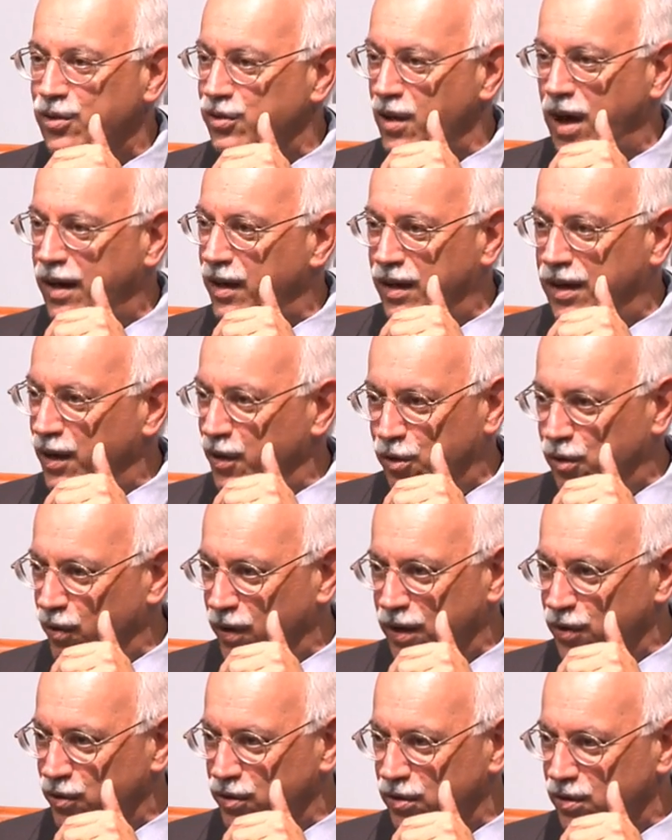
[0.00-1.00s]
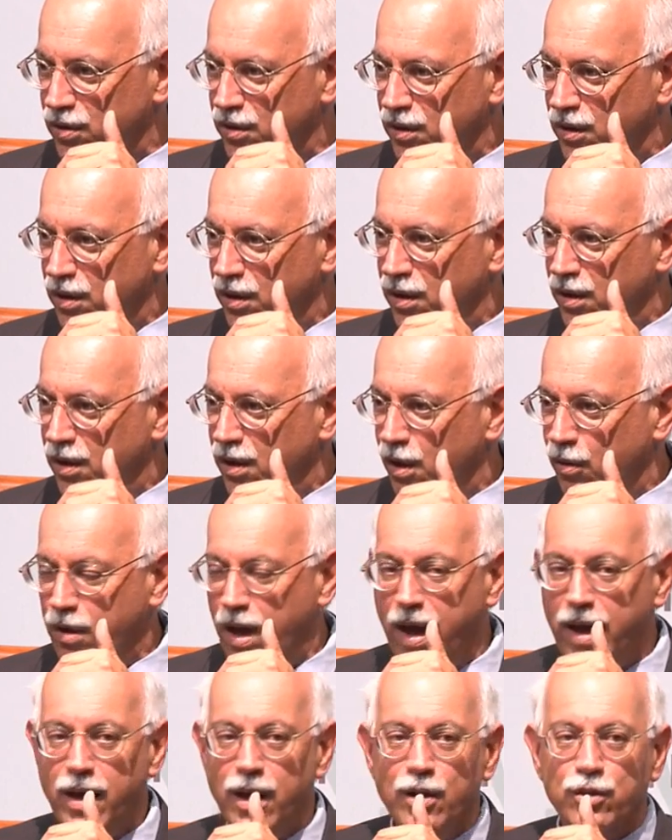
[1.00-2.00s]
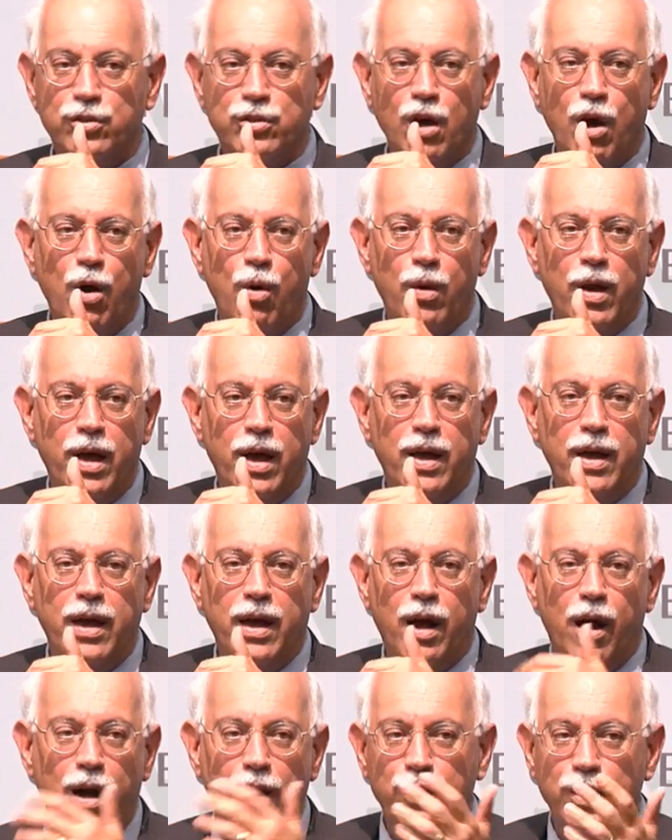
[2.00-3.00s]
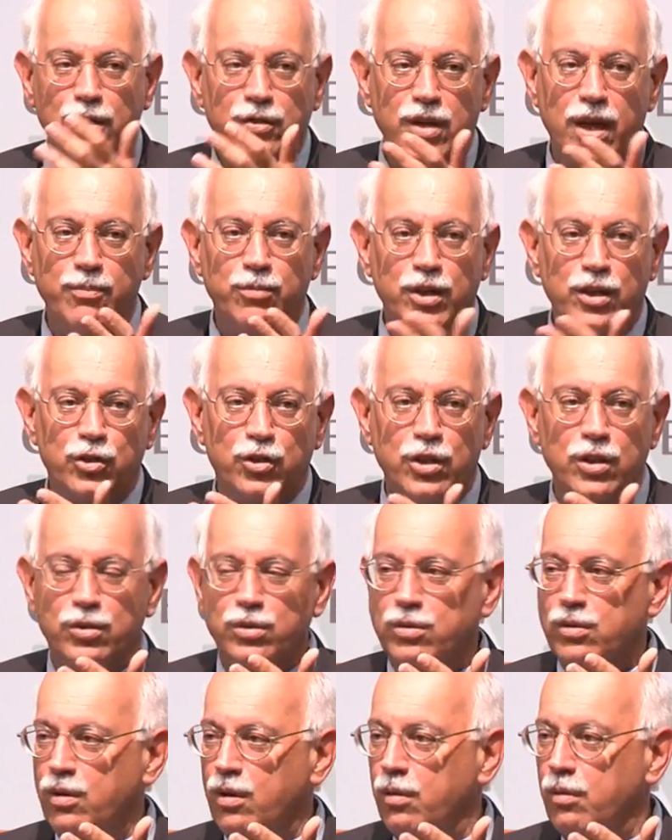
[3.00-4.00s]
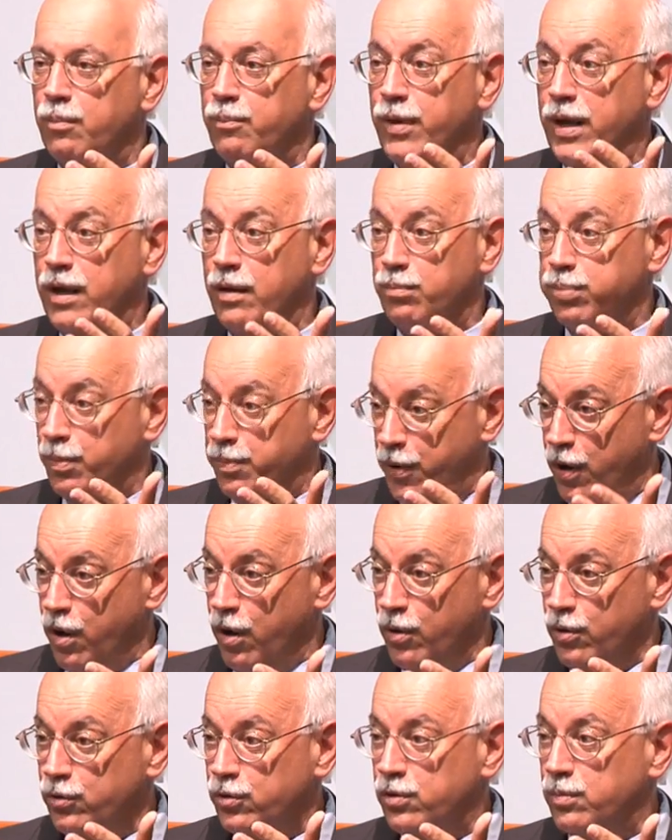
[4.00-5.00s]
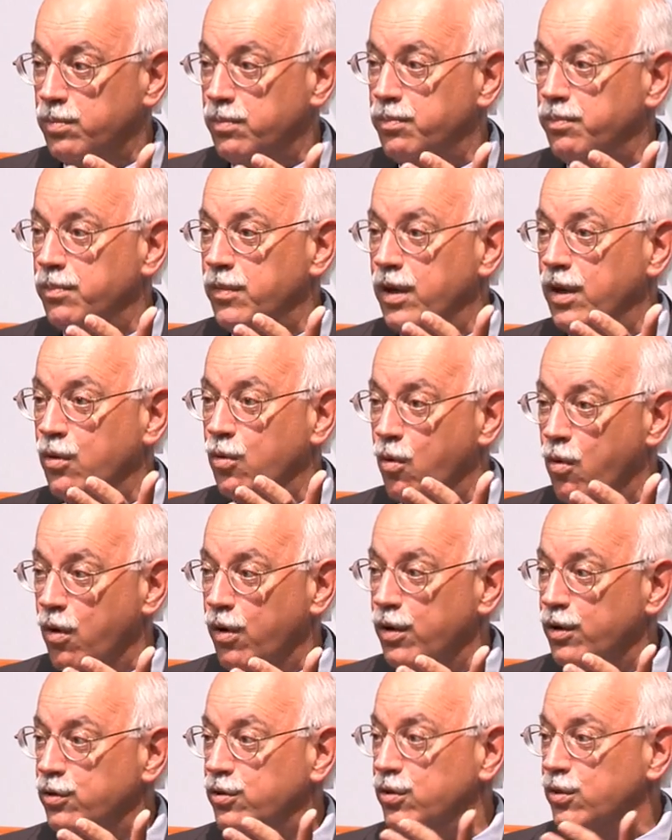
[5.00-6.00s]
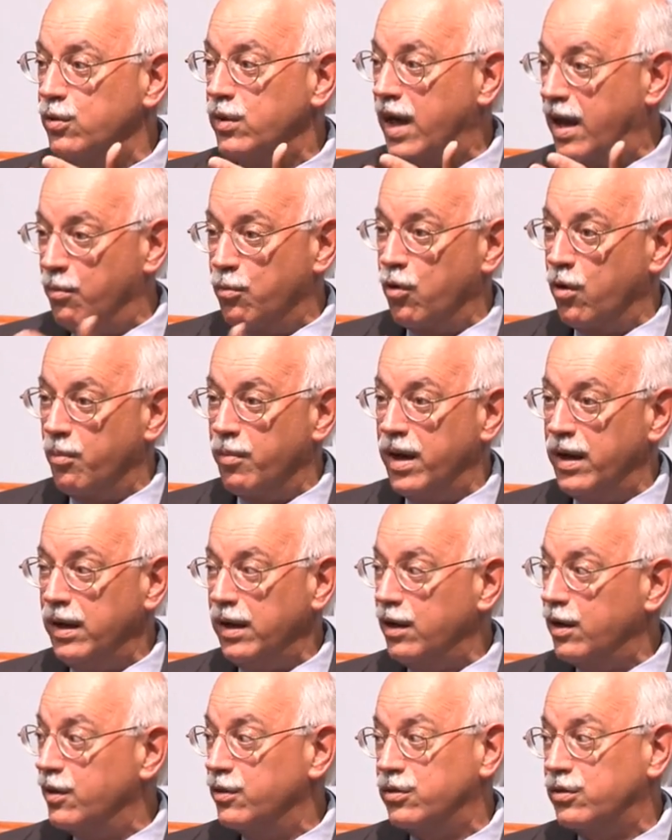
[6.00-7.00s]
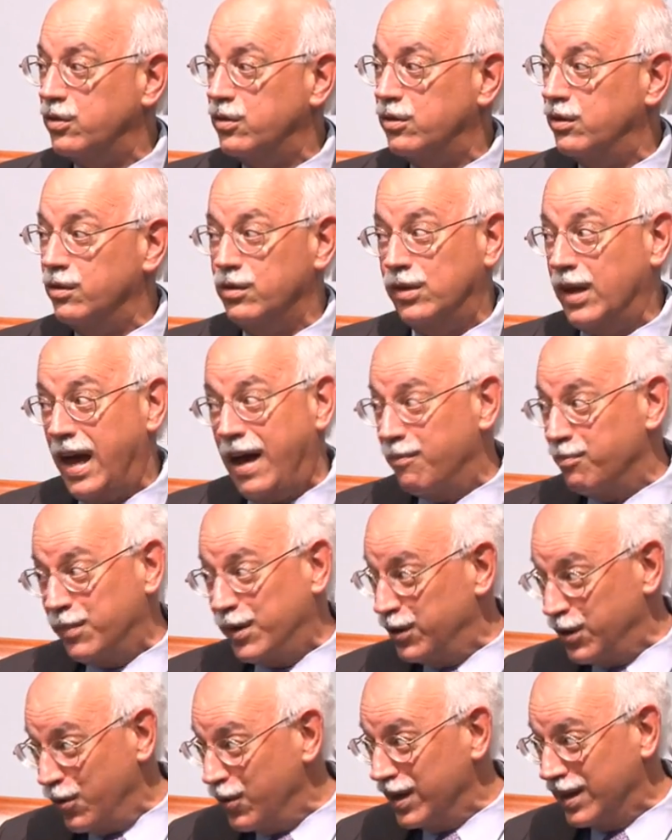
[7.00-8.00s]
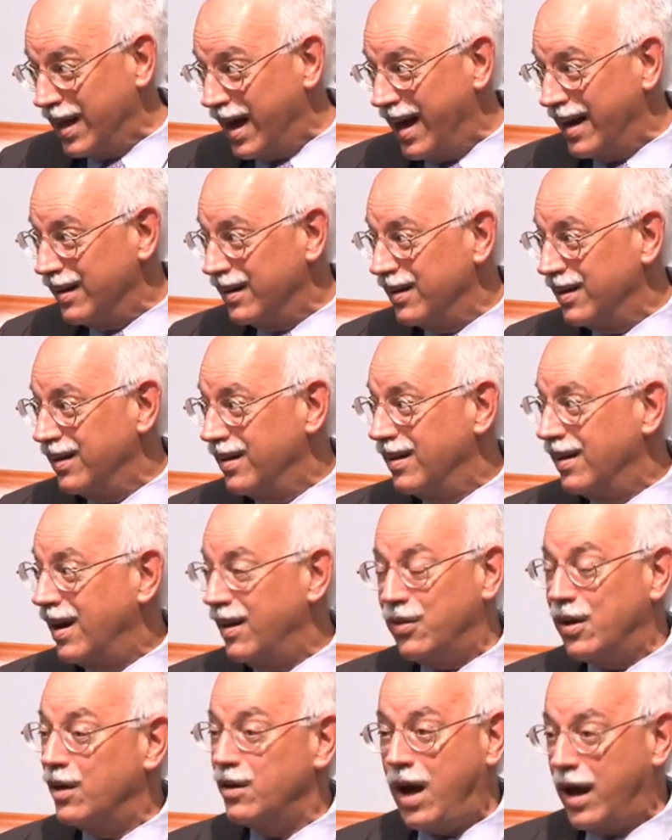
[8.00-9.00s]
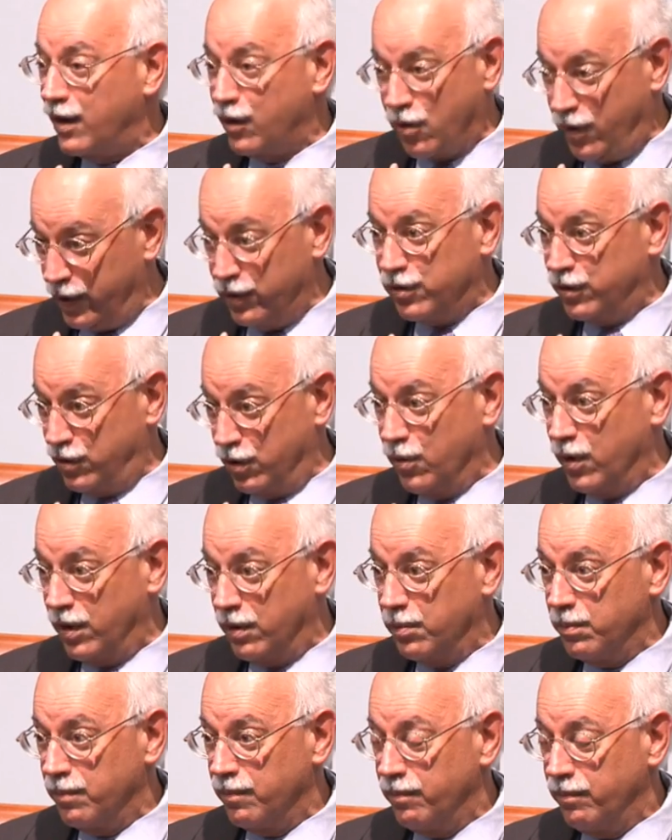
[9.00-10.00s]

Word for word: It's not an Flat. increase. Okay? So are these MDGs being proposed in order to get more money? Because they haven't been doing that and they're not going to do it.